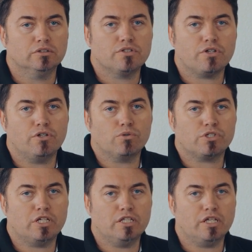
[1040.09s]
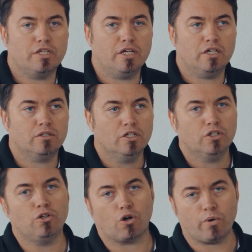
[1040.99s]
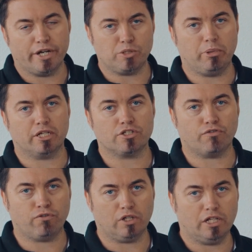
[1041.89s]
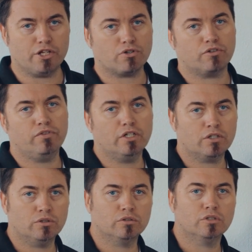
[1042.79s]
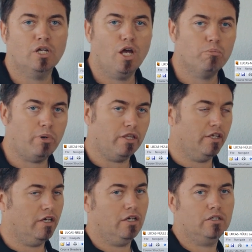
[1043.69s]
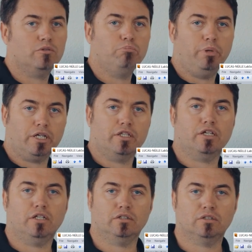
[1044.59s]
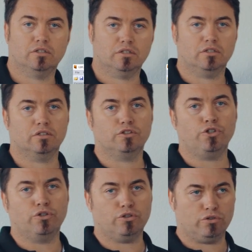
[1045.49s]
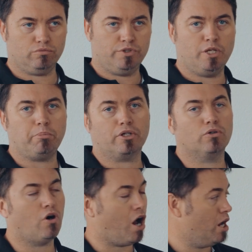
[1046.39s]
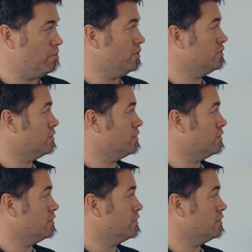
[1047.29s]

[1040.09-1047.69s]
So you'll see that they're not quite as big as a full electric vehicle, but they're bigger than your typical hybrid.